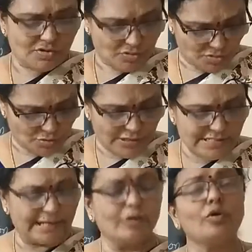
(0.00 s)
So
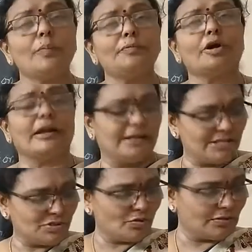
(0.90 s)
students, I hope you all
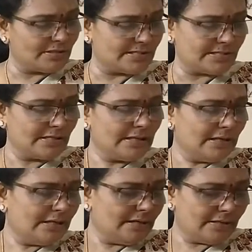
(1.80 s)
understood this
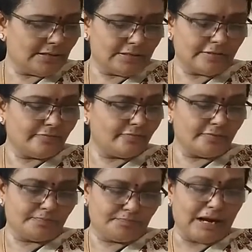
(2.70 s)

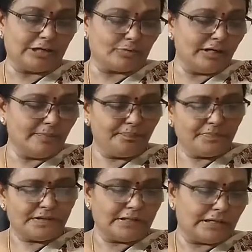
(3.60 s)
part 1.
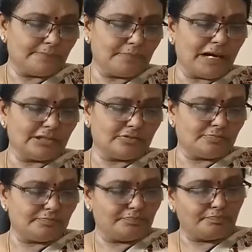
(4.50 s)
There are
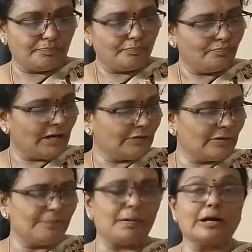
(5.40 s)

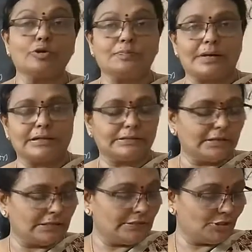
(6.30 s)
part 1, part 2,
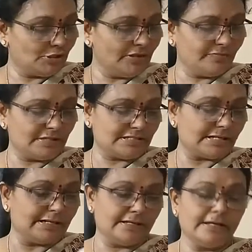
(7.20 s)
part 3 are there, children.
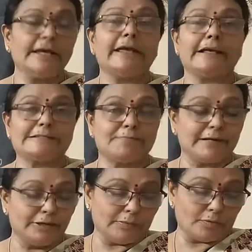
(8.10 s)
Just I
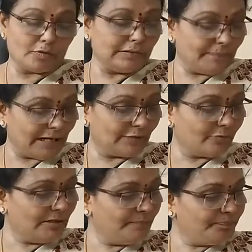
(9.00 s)
explained about the
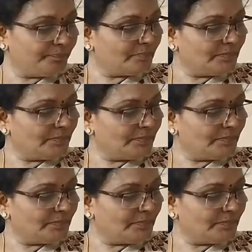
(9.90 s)
part 1.